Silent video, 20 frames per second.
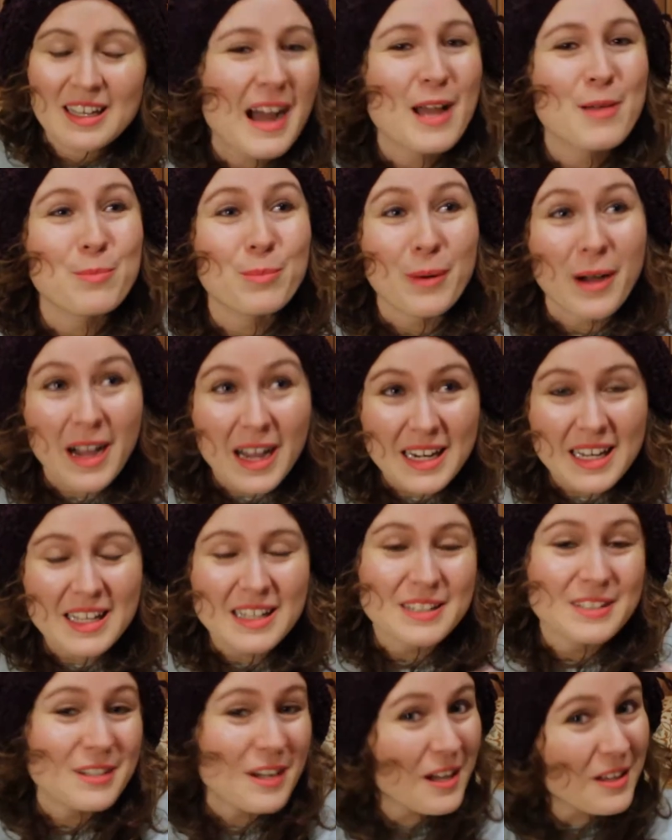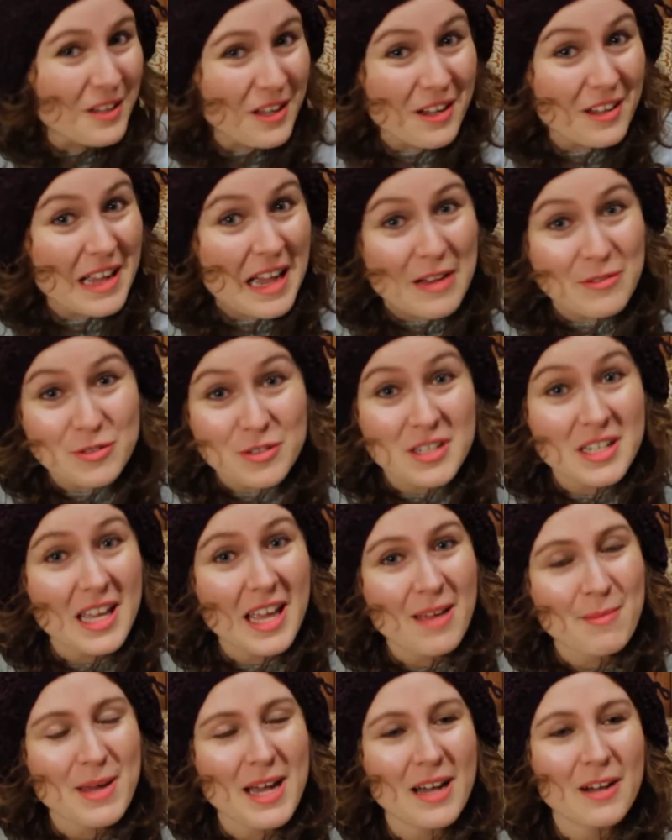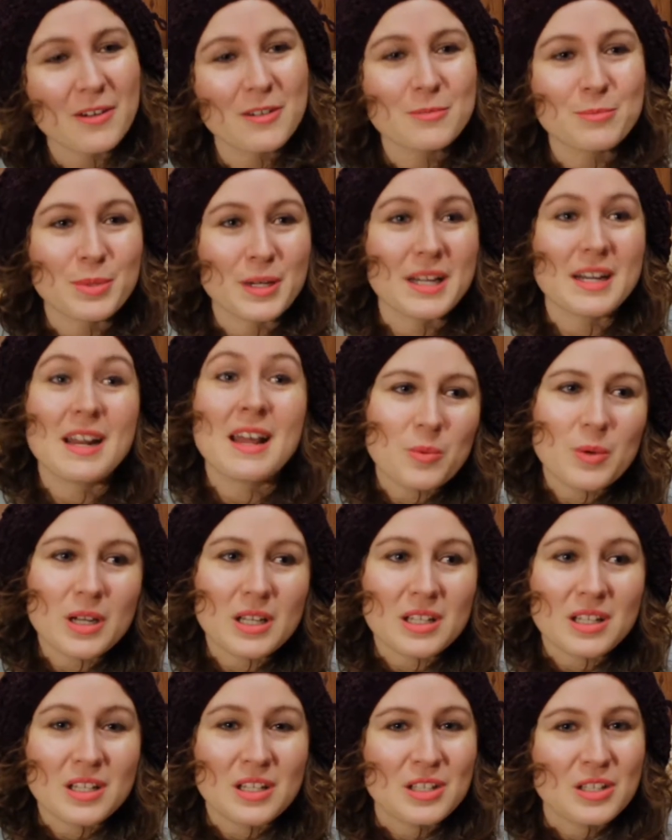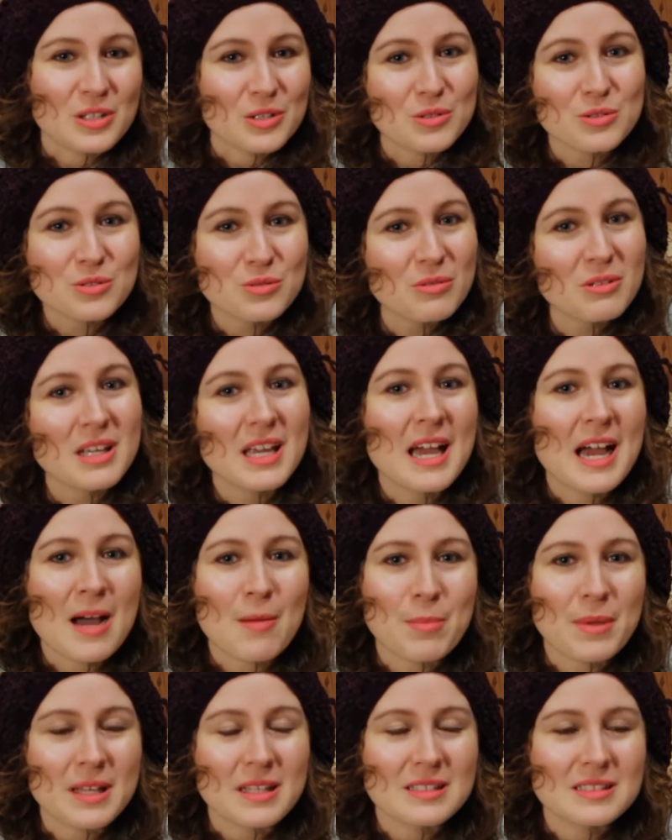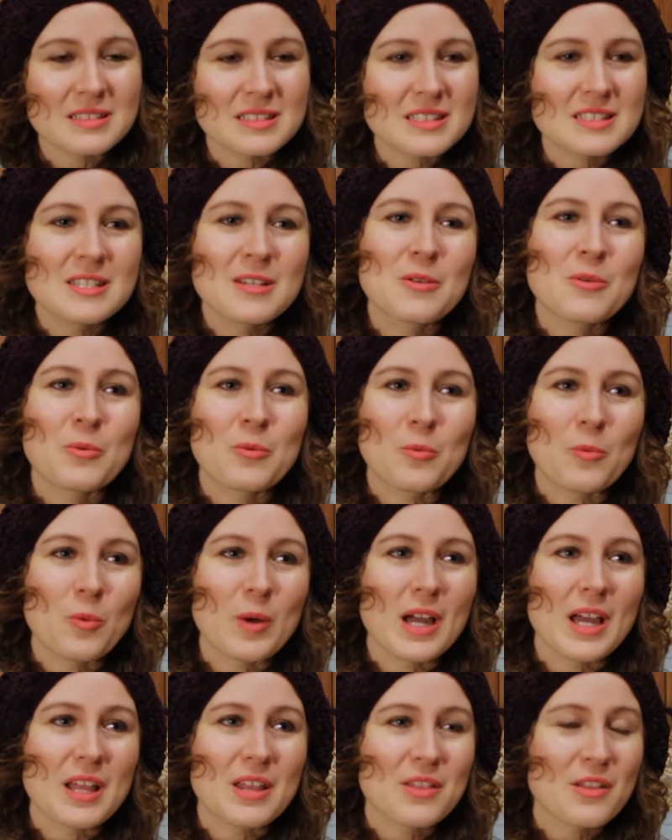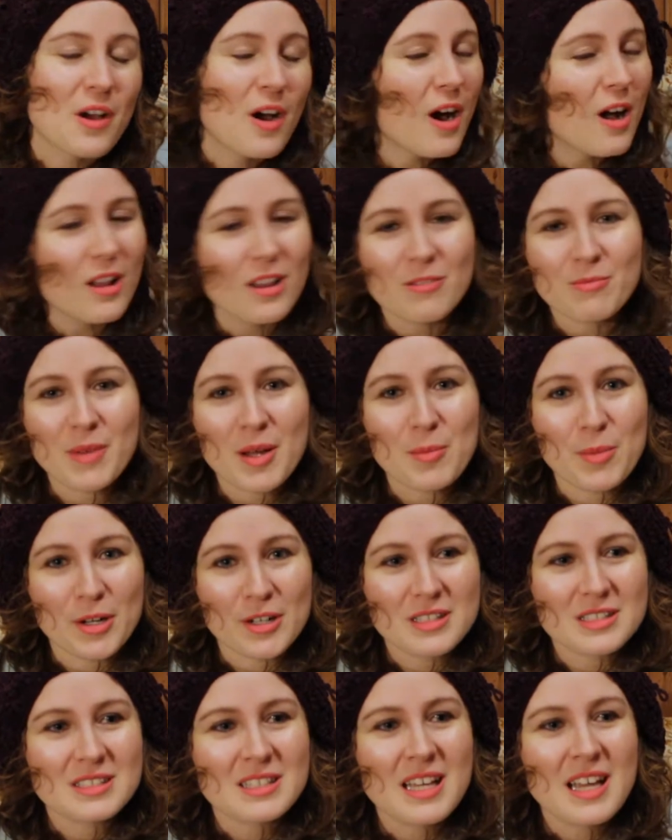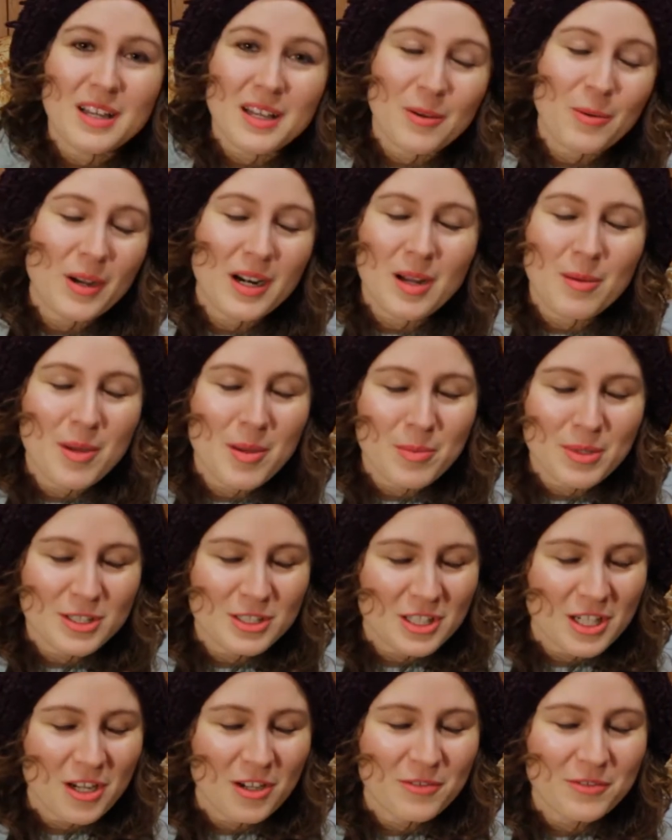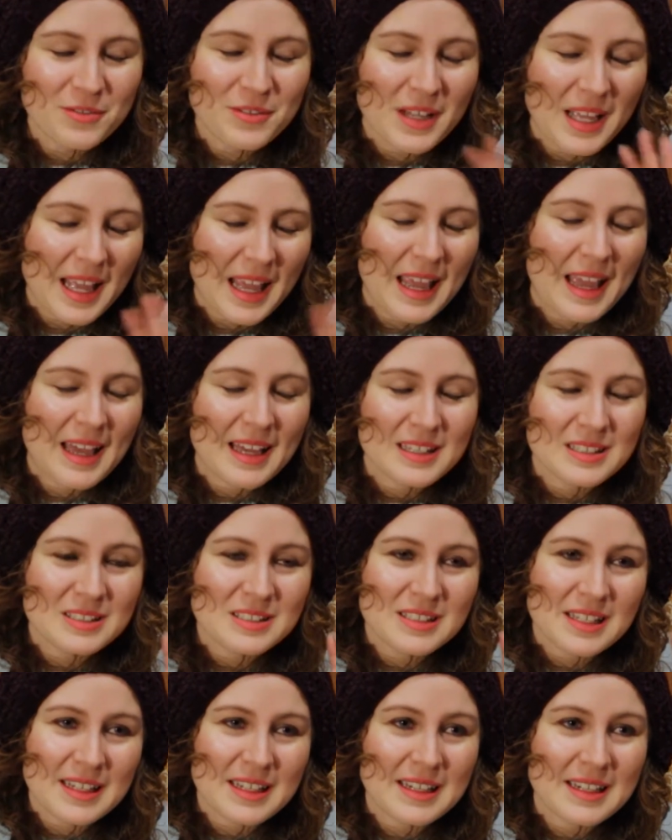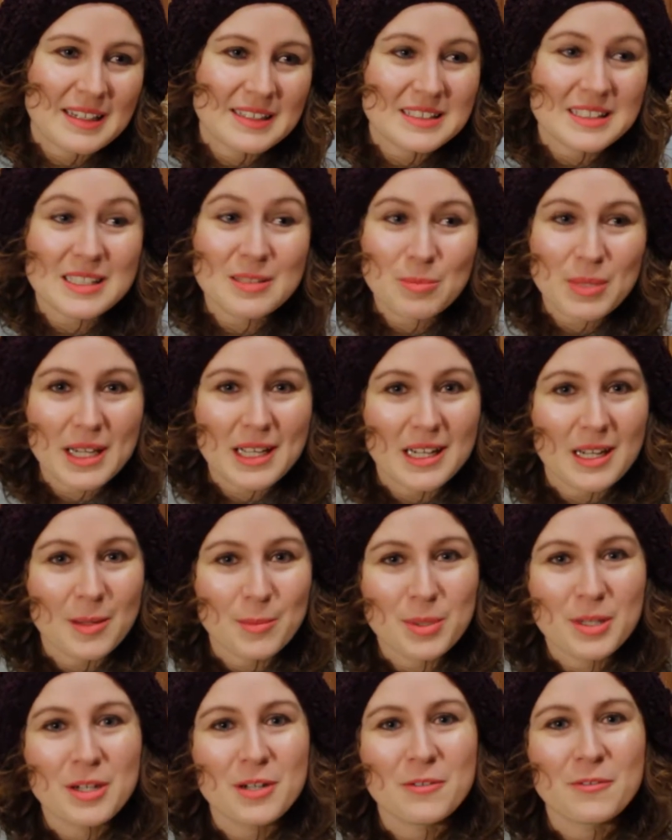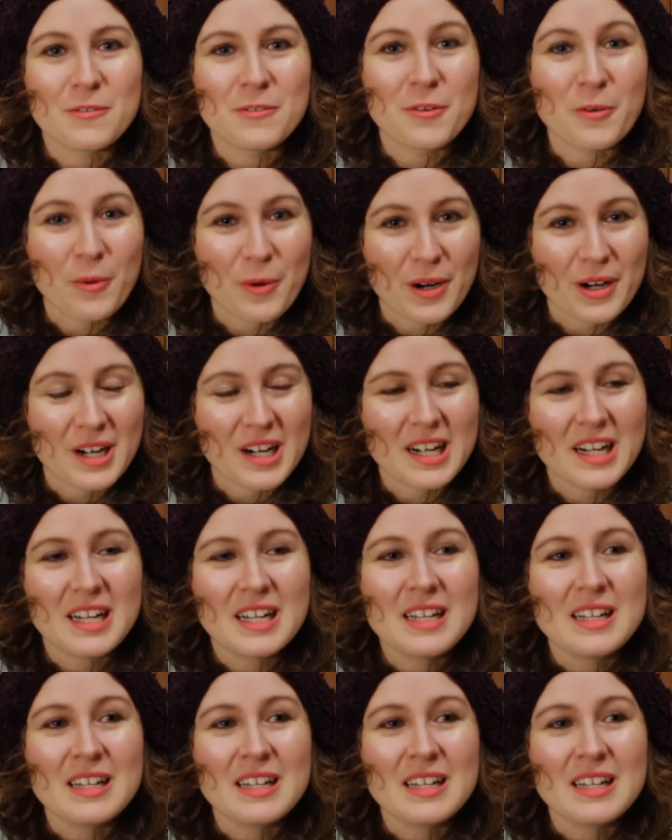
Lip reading: I bought it not long after it came out, but what usually happens with all of my books, it went on my bookshelf and I didn't pick it up for